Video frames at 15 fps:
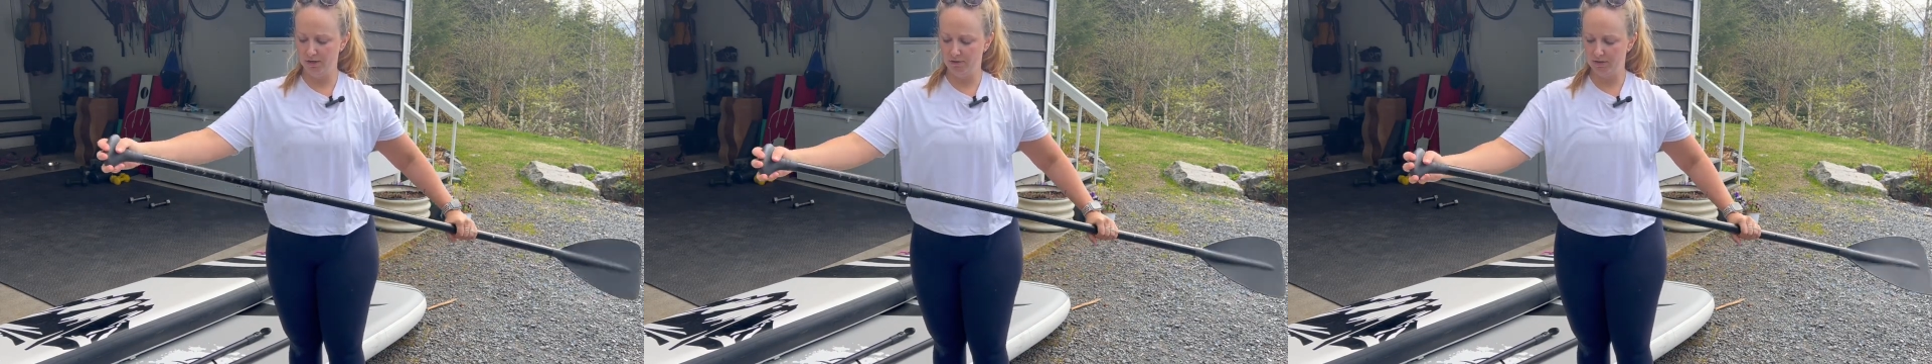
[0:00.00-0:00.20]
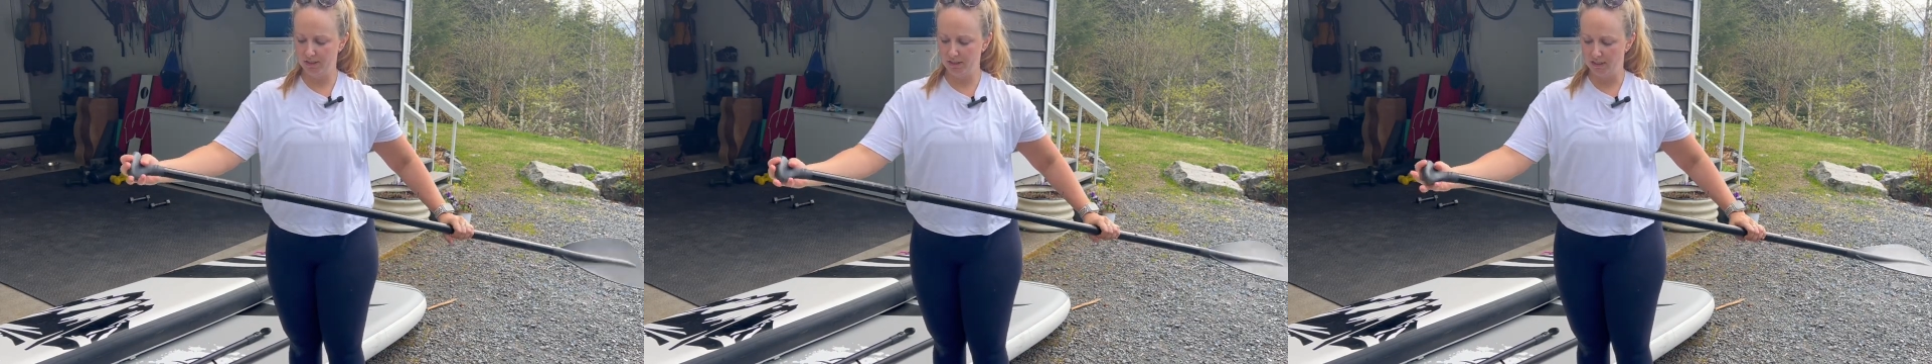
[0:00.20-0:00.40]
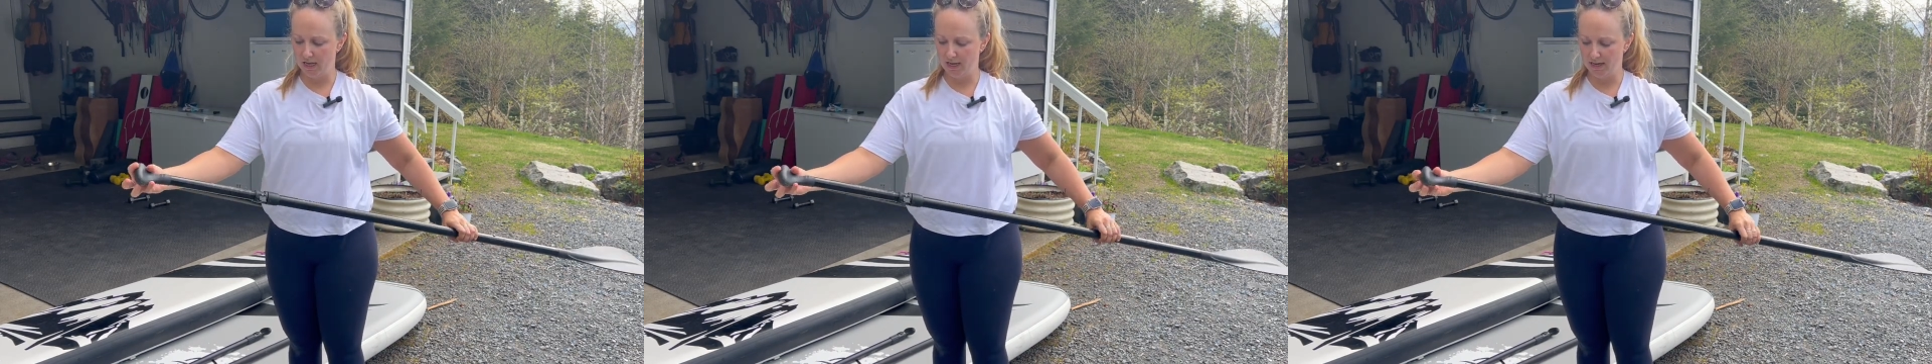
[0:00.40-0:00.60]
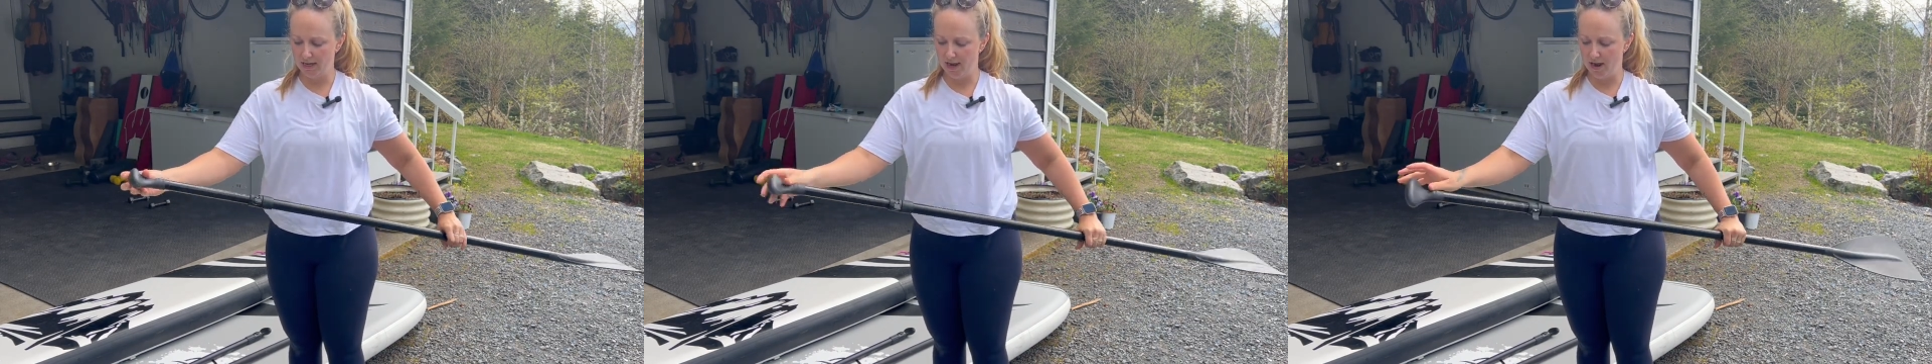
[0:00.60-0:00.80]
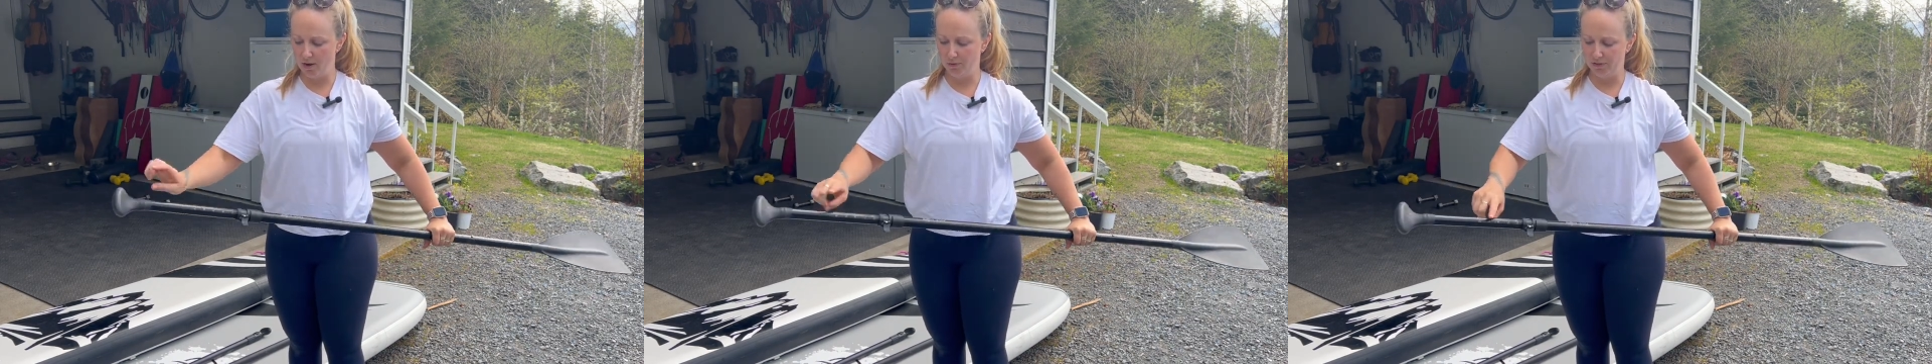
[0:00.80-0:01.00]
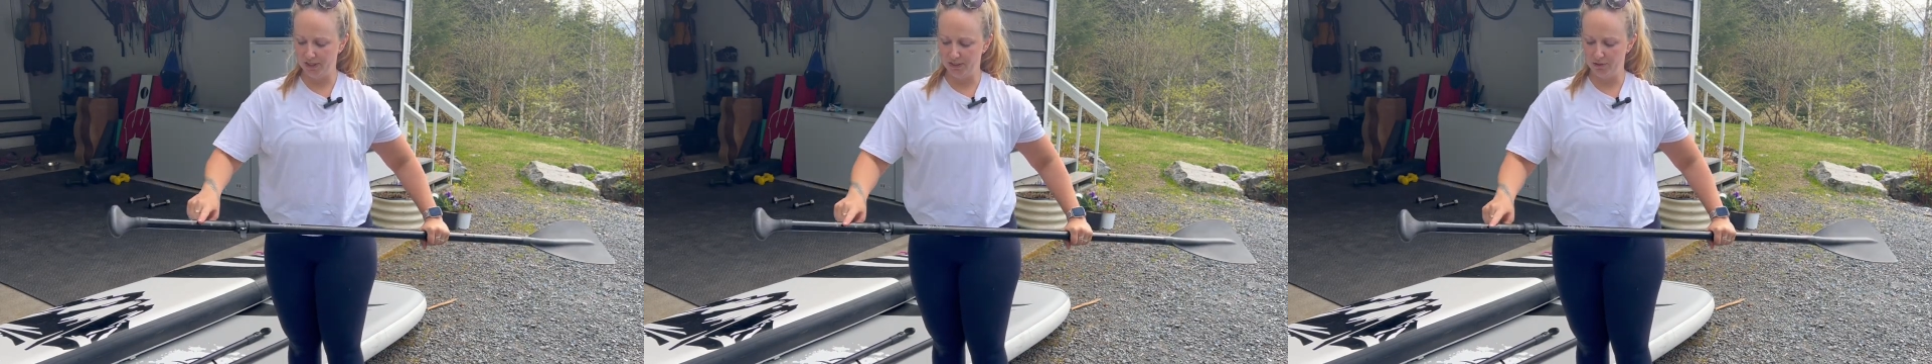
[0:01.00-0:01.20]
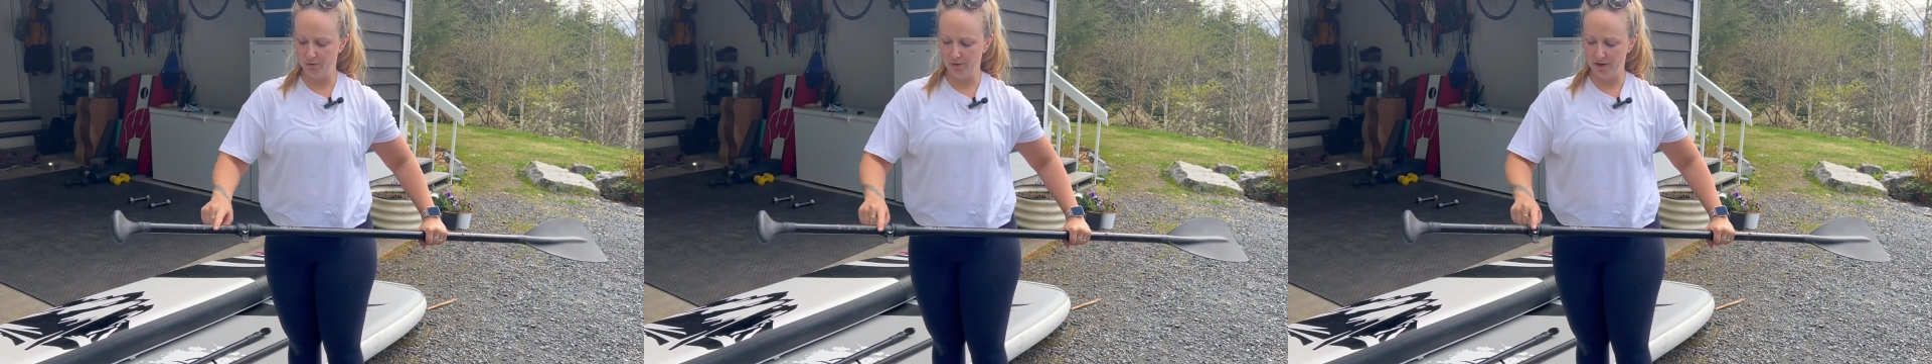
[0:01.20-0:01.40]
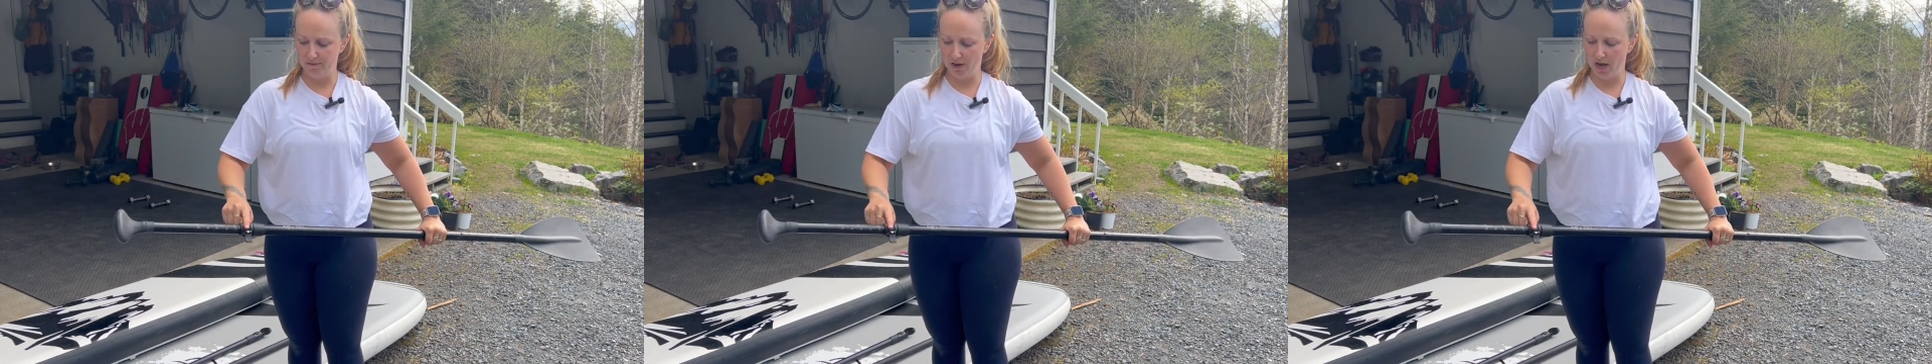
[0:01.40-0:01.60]
You can slide it out. They
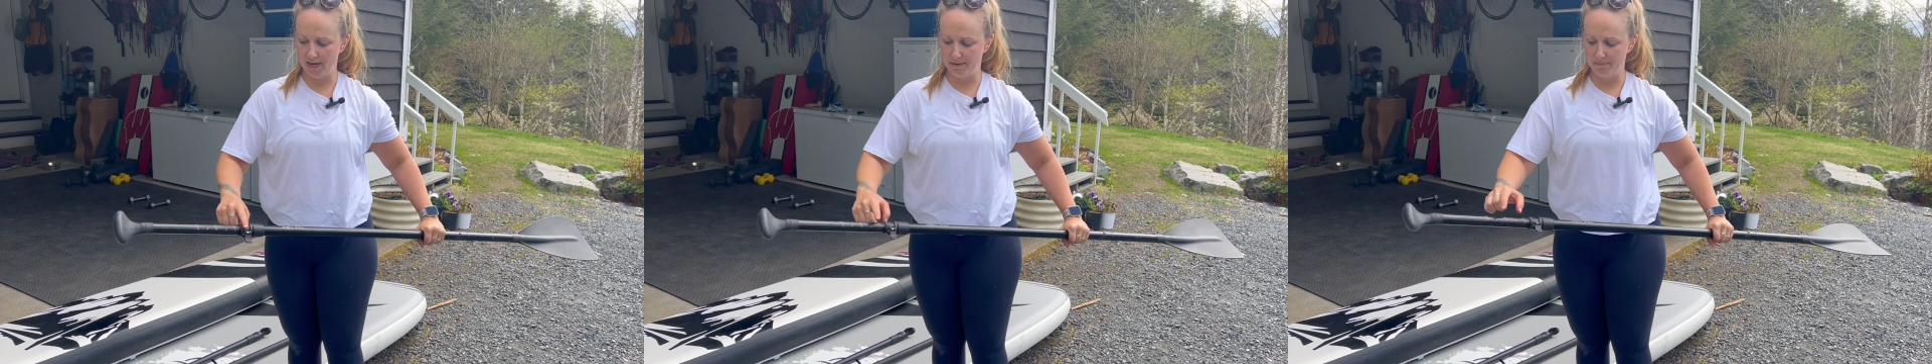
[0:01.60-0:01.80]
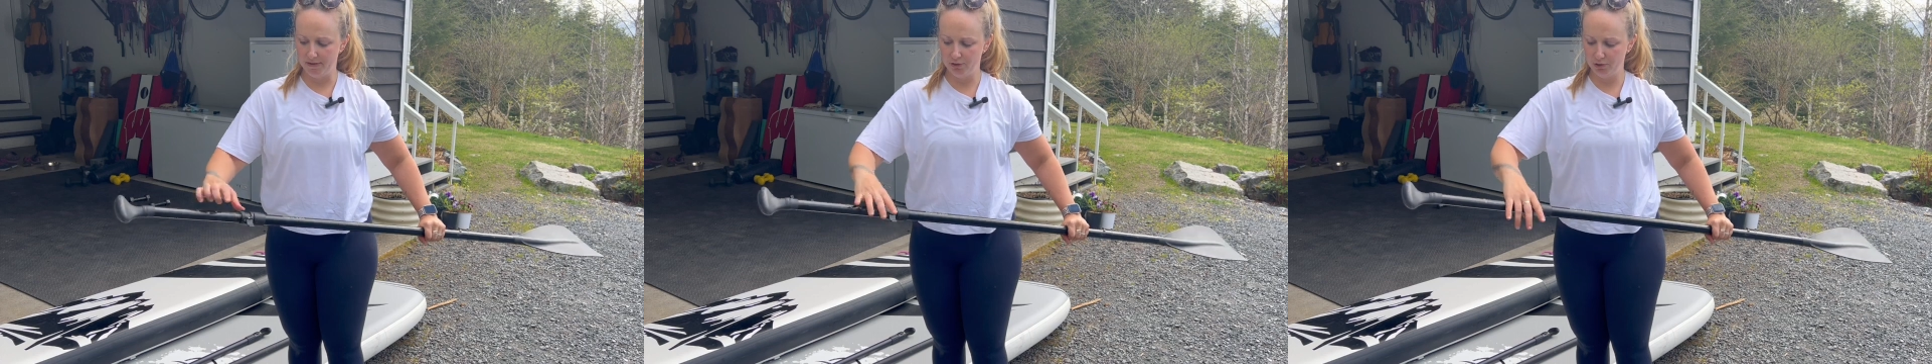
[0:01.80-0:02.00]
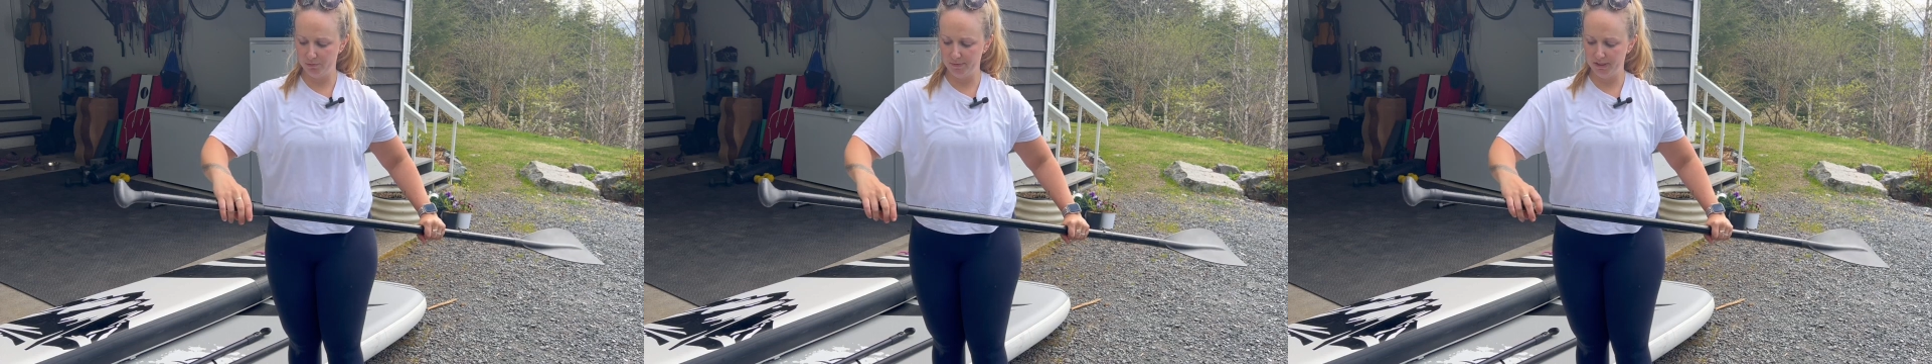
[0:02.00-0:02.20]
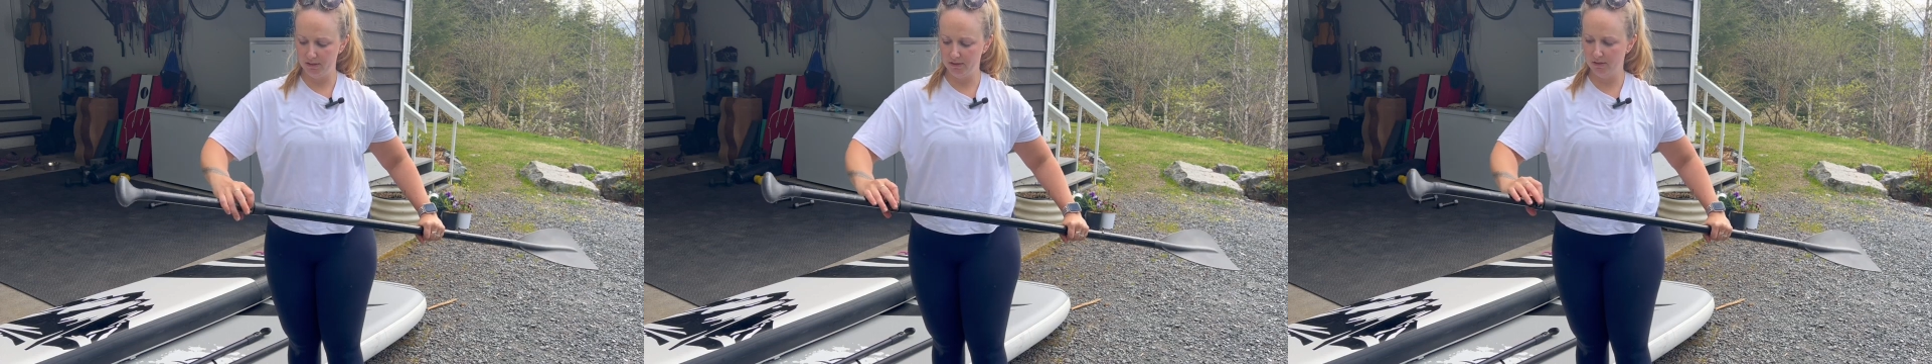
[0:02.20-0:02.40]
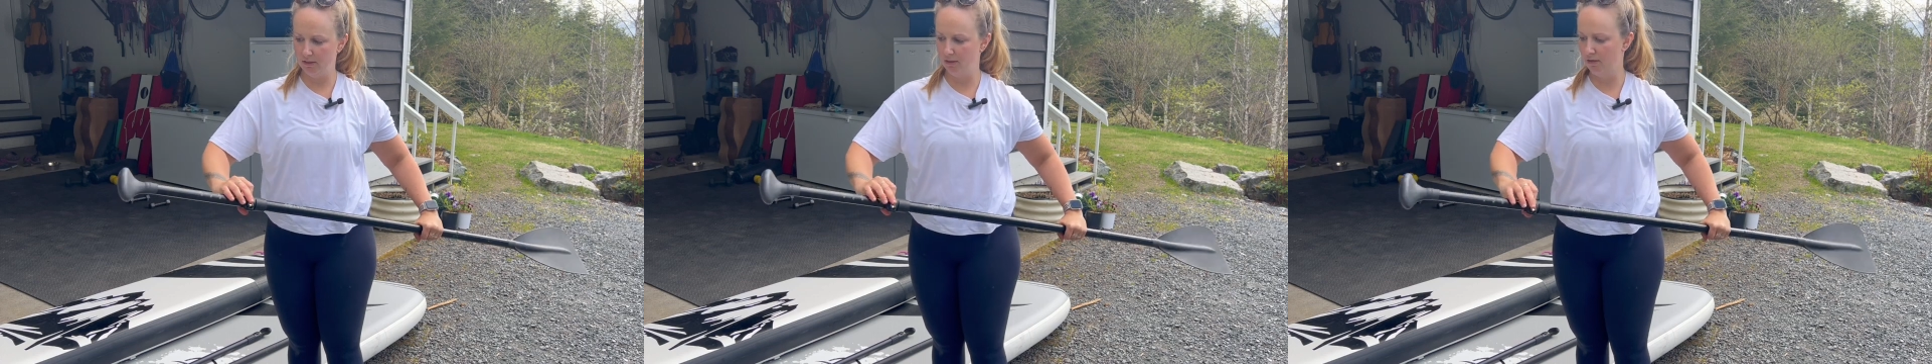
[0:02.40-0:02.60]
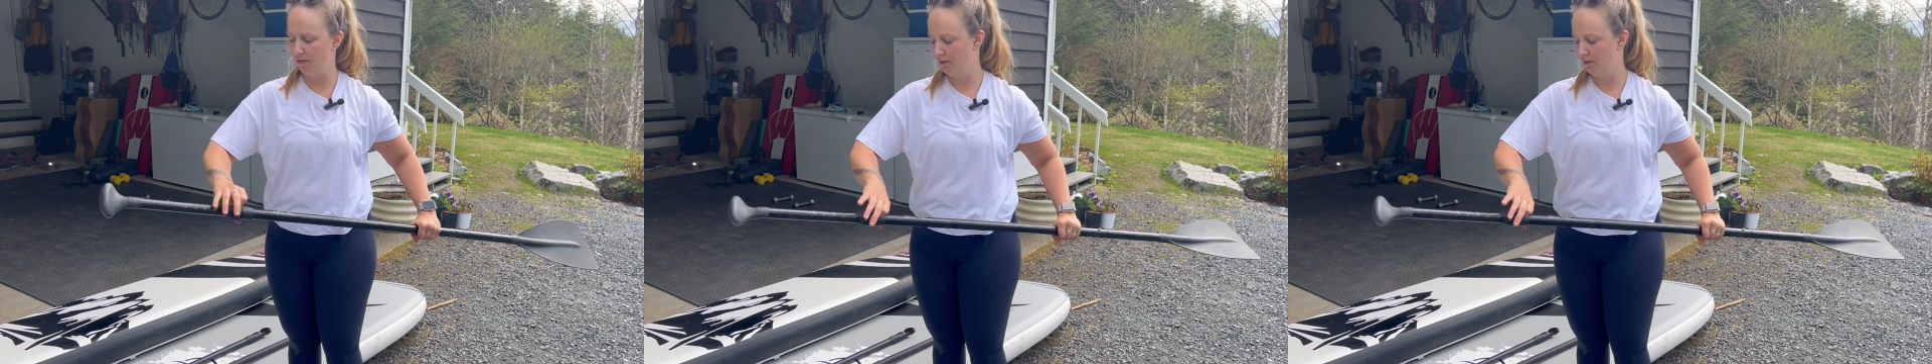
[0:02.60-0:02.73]
do have height measurements.